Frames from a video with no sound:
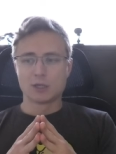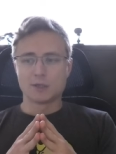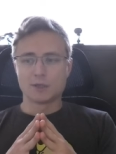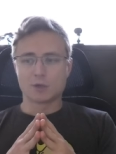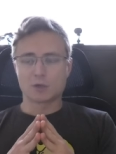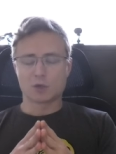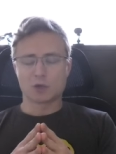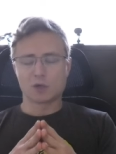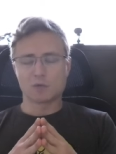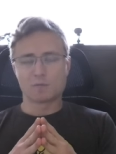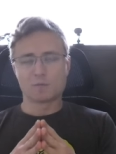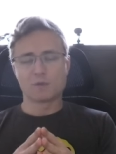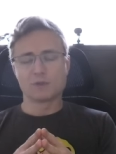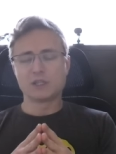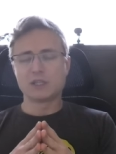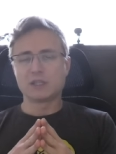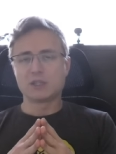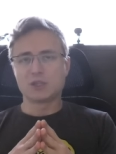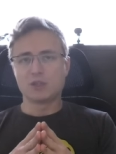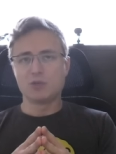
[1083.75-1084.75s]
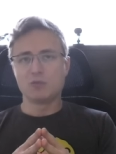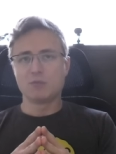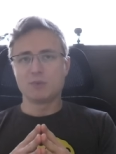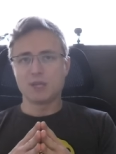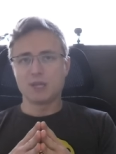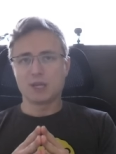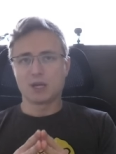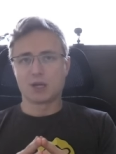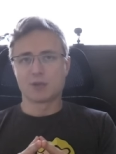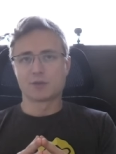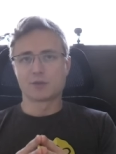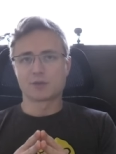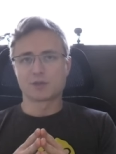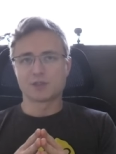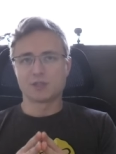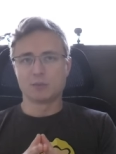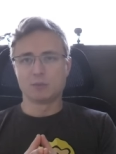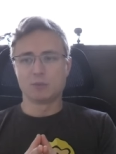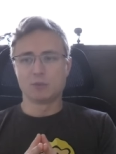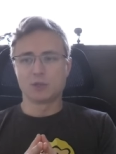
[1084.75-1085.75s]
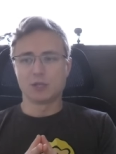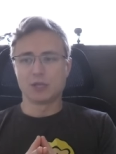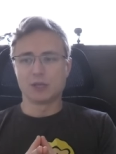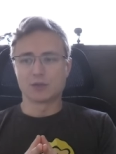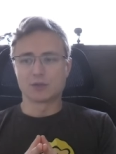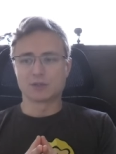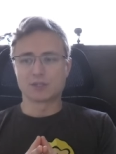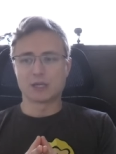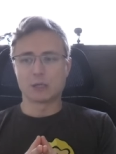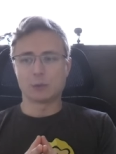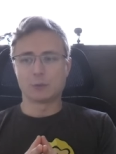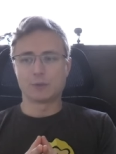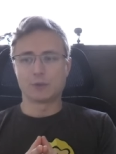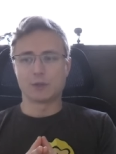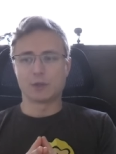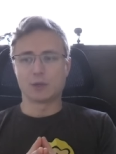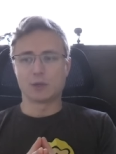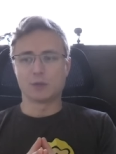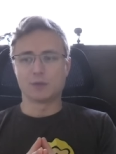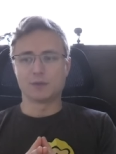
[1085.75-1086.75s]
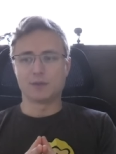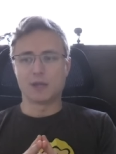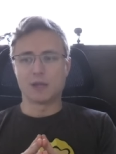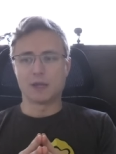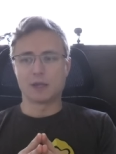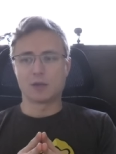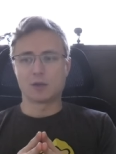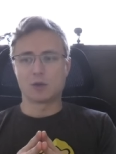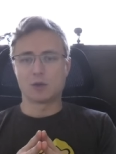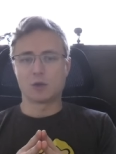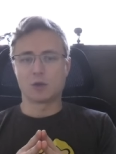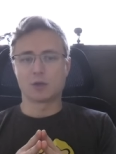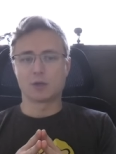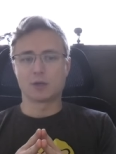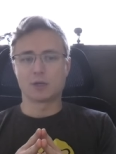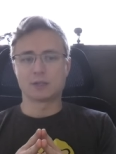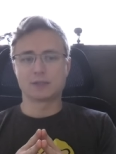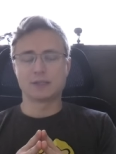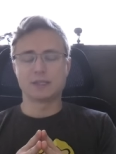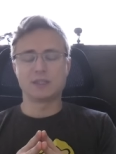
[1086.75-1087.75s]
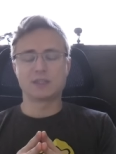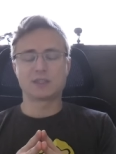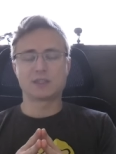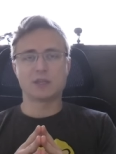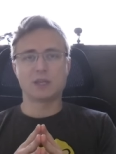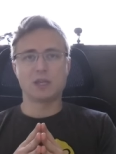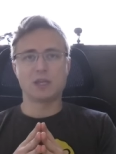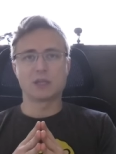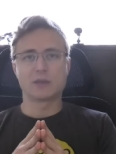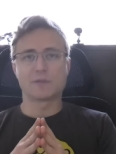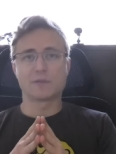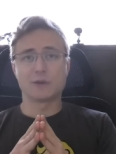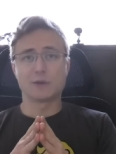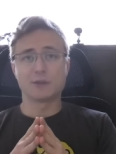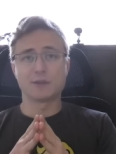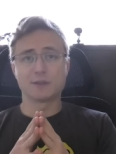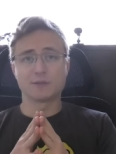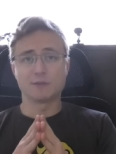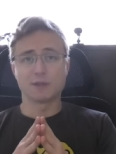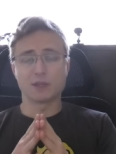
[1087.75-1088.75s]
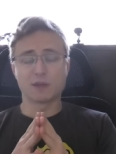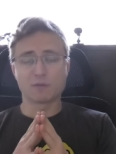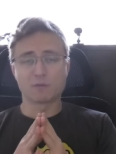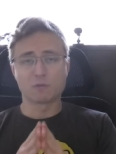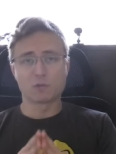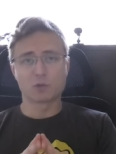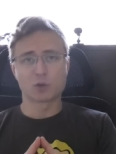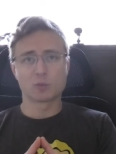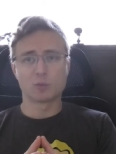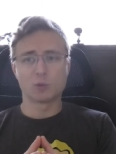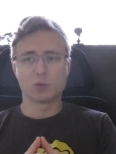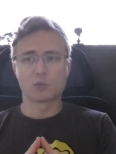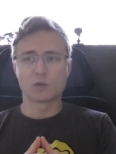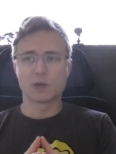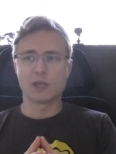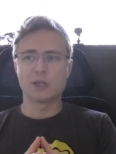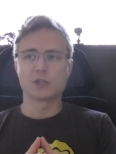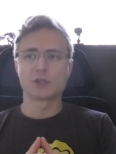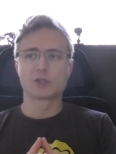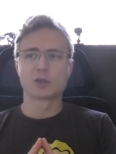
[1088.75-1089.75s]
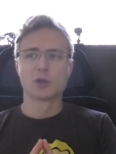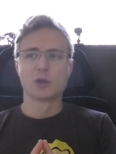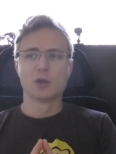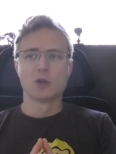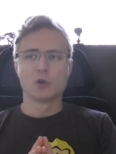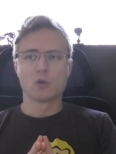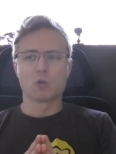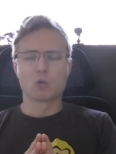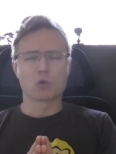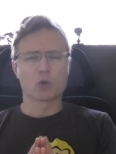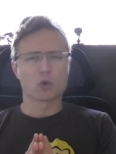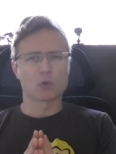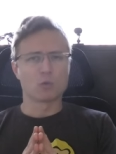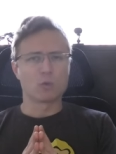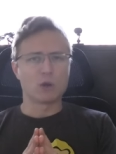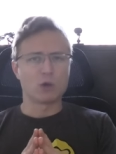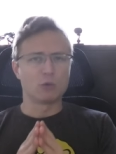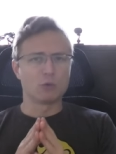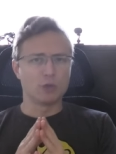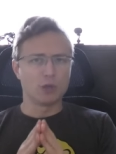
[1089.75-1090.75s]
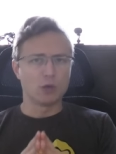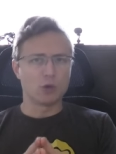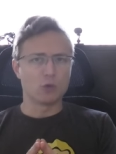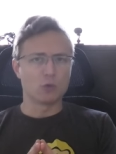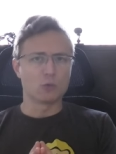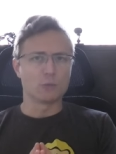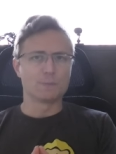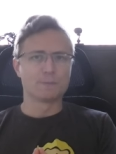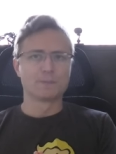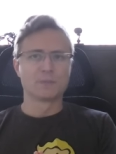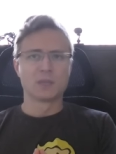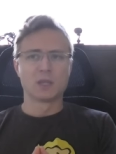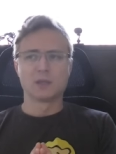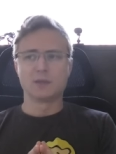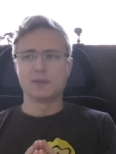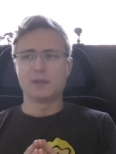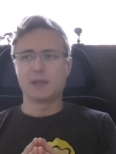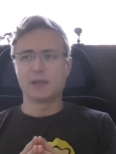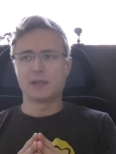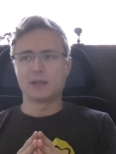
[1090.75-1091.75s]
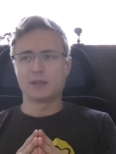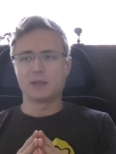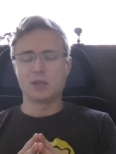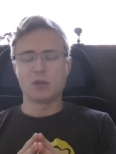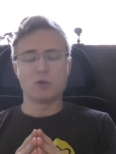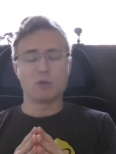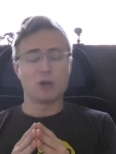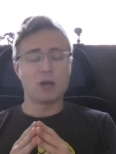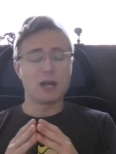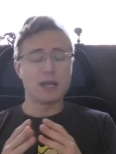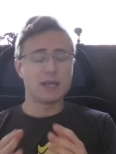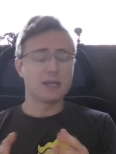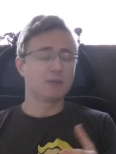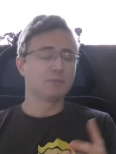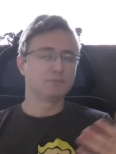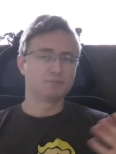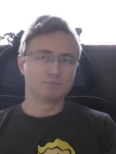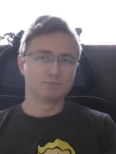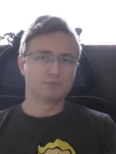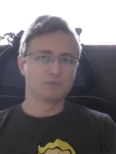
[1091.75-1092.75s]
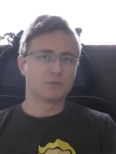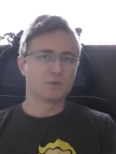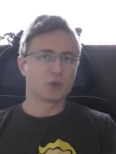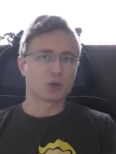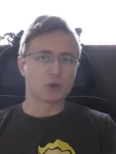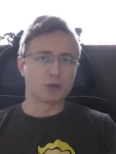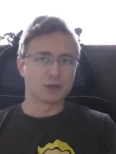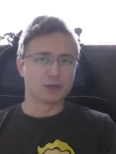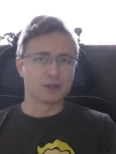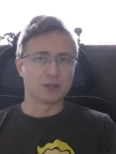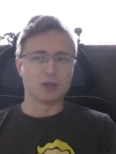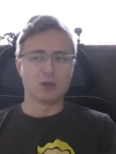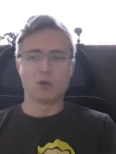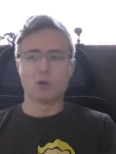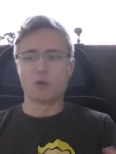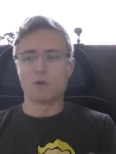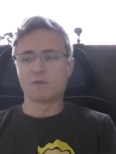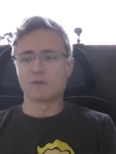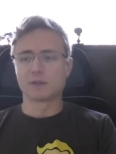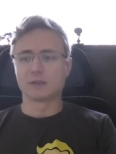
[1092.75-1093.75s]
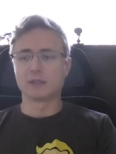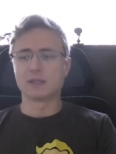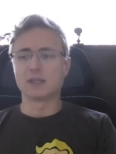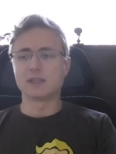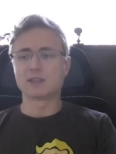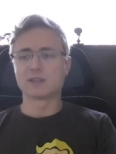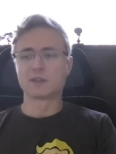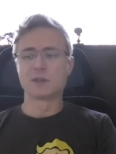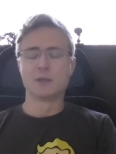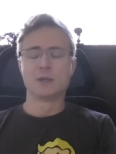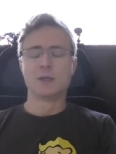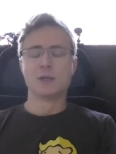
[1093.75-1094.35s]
there aren't really too many other simulators out there that are at least in the relatively affordable range, or well known, that, you know, I currently know of at least,